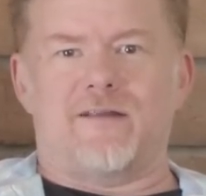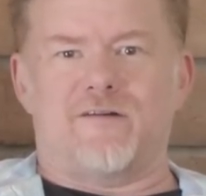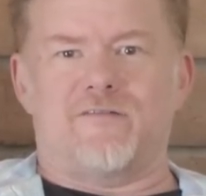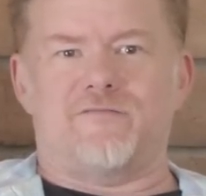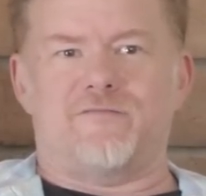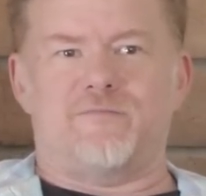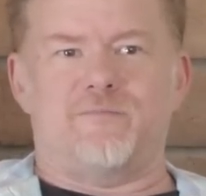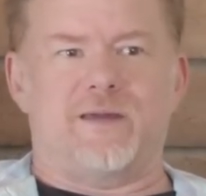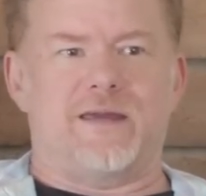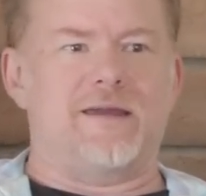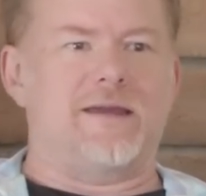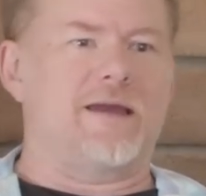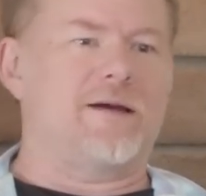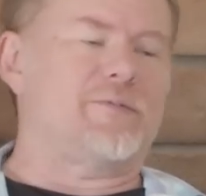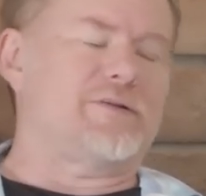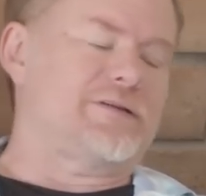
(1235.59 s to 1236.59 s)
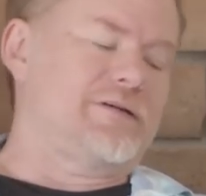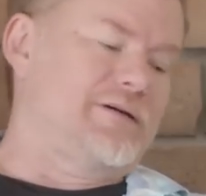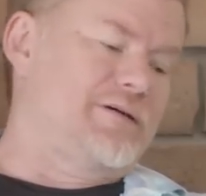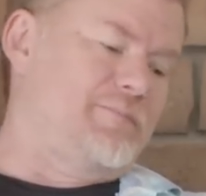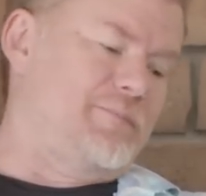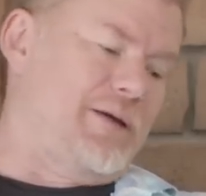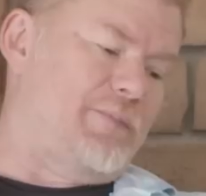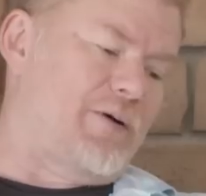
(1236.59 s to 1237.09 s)
of being able
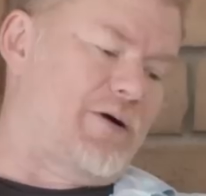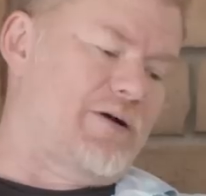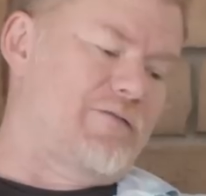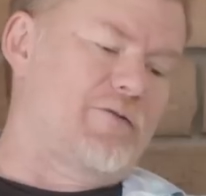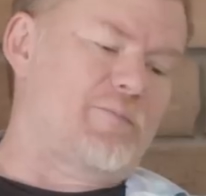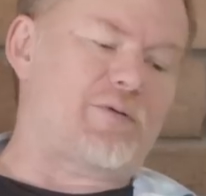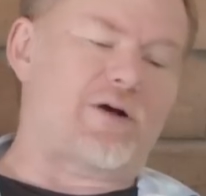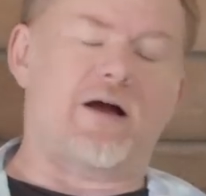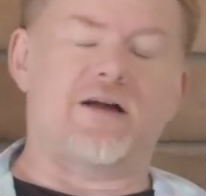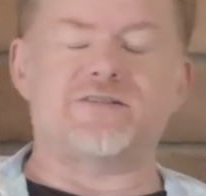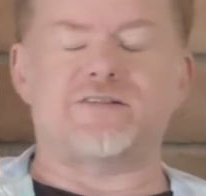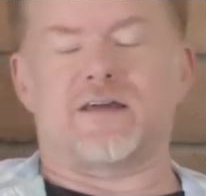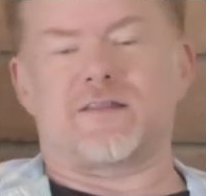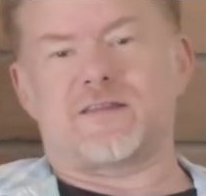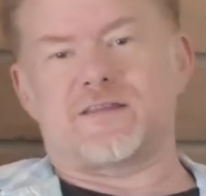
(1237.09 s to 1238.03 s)
to be part of a project